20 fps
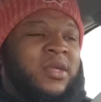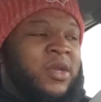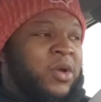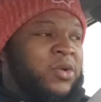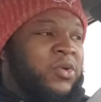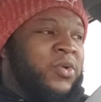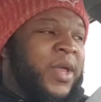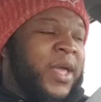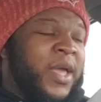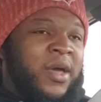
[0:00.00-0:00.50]
you
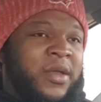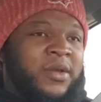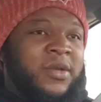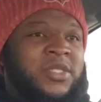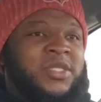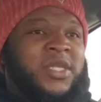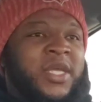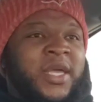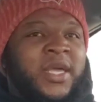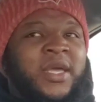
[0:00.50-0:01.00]
know, do they
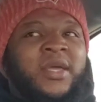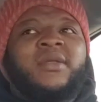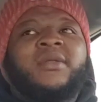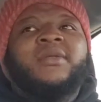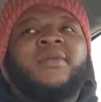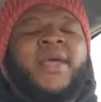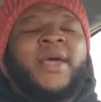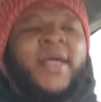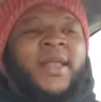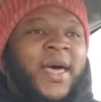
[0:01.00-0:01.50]

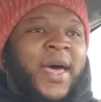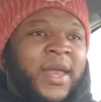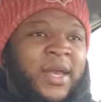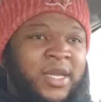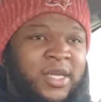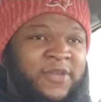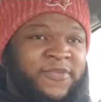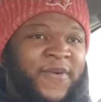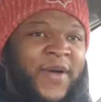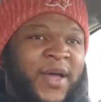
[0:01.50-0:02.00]
understand that a lot
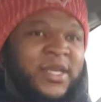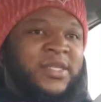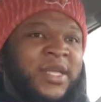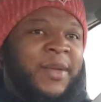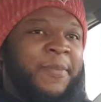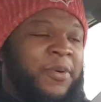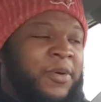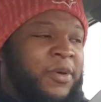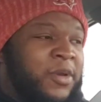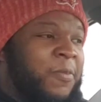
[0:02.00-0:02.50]
of these fights
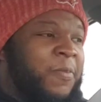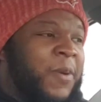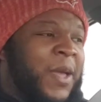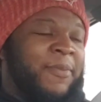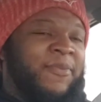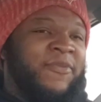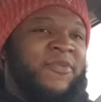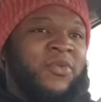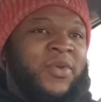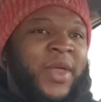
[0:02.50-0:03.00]
they putting on
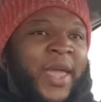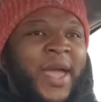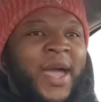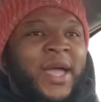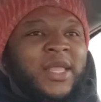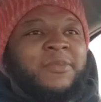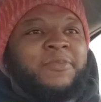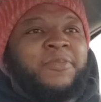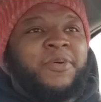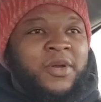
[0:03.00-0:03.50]
pay-per-view, they
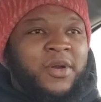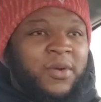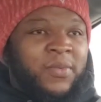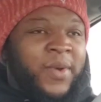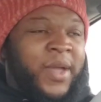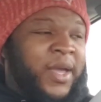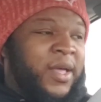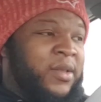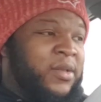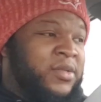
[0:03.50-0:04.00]
got to put
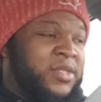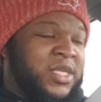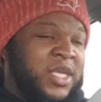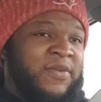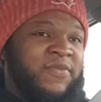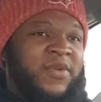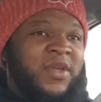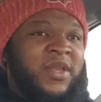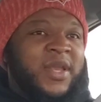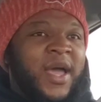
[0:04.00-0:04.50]
on regular
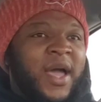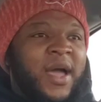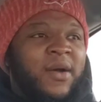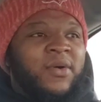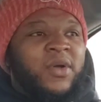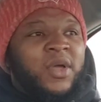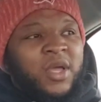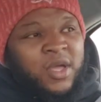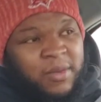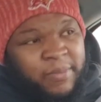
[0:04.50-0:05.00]
TV now